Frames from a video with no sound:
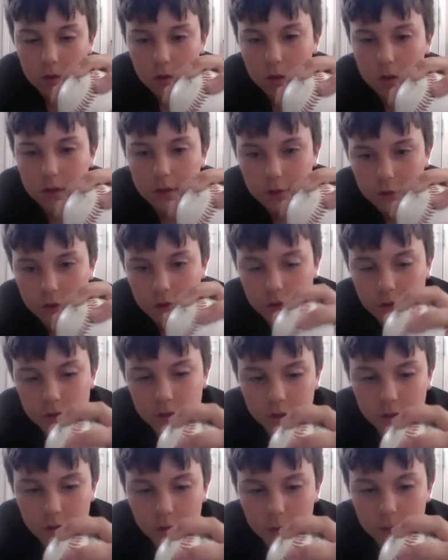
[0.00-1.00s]
It's just a
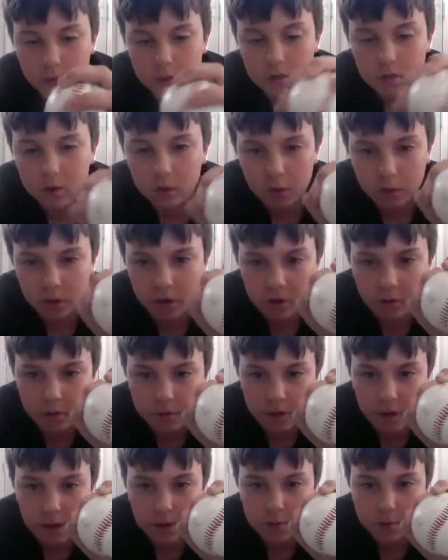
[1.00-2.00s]
little bit slower than your
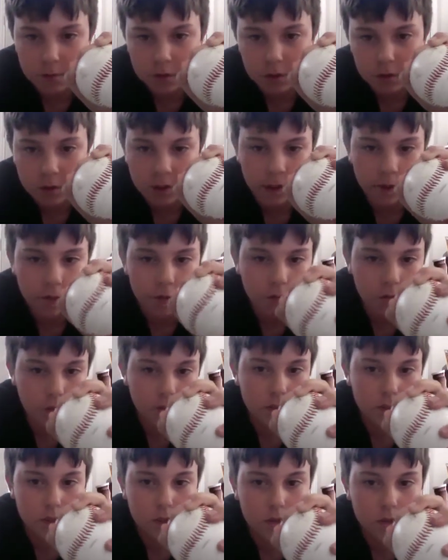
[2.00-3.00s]
fastball, and it throws
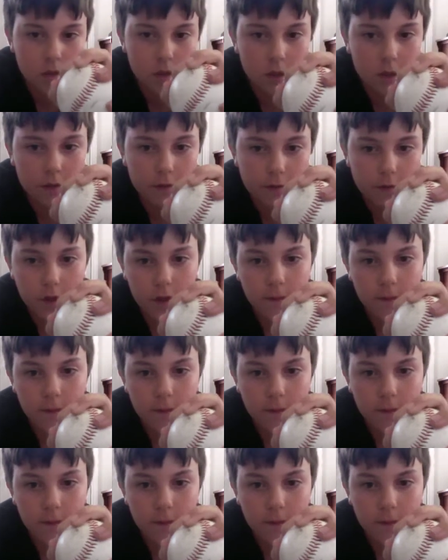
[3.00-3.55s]
hitters off.